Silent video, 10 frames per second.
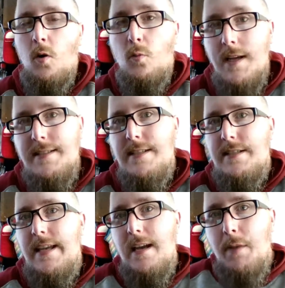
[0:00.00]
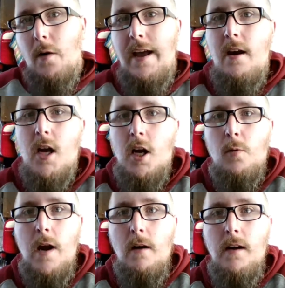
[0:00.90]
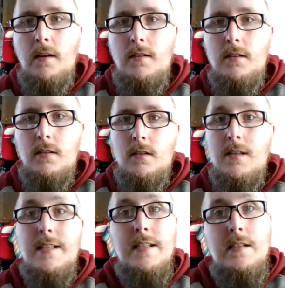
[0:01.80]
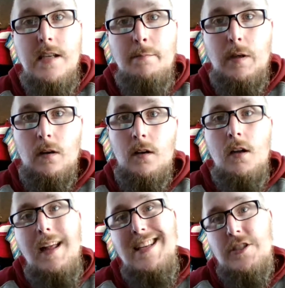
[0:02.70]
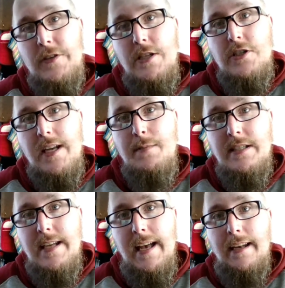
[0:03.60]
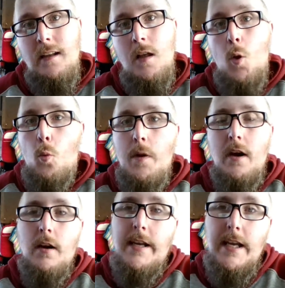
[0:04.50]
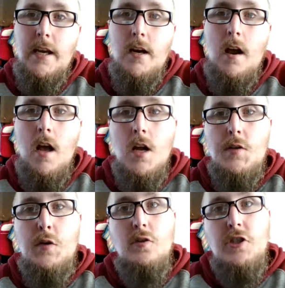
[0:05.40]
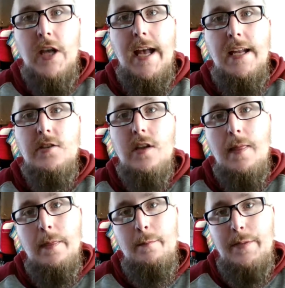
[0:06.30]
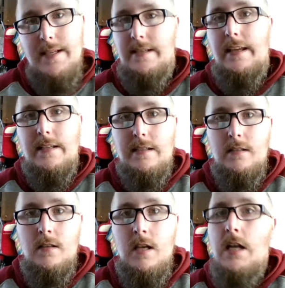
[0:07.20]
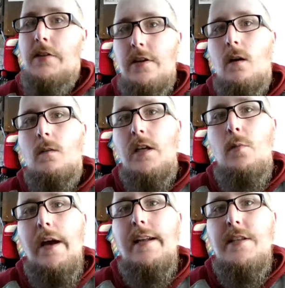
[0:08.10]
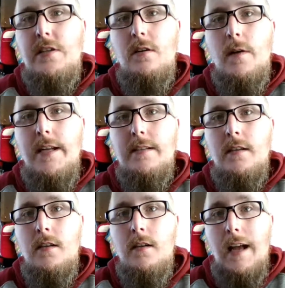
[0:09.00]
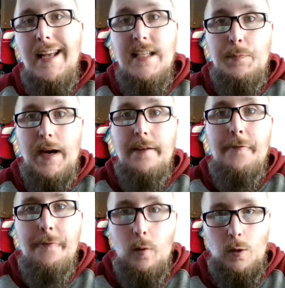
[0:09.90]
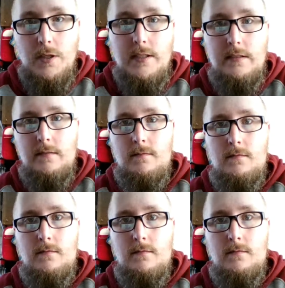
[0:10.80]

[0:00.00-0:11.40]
What's this say about Eric Herrera? Simple. As Trent James said, we are here to change the business. The only way to do it is by force.